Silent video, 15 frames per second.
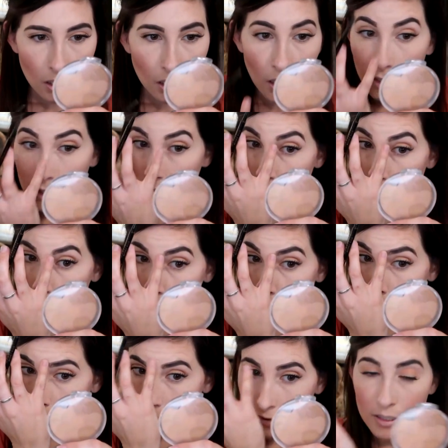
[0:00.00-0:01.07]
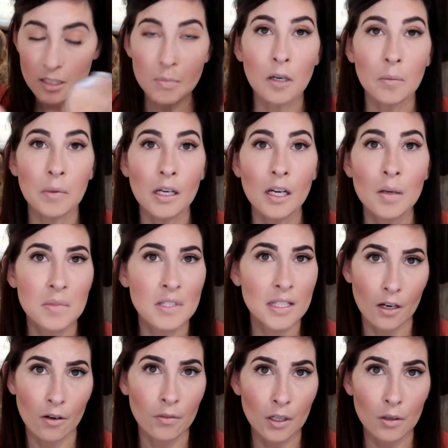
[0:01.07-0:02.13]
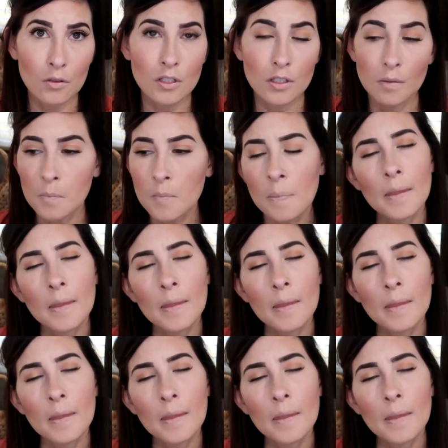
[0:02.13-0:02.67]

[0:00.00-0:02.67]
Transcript: I guess a little fun fact about me, I'm scared of the ocean.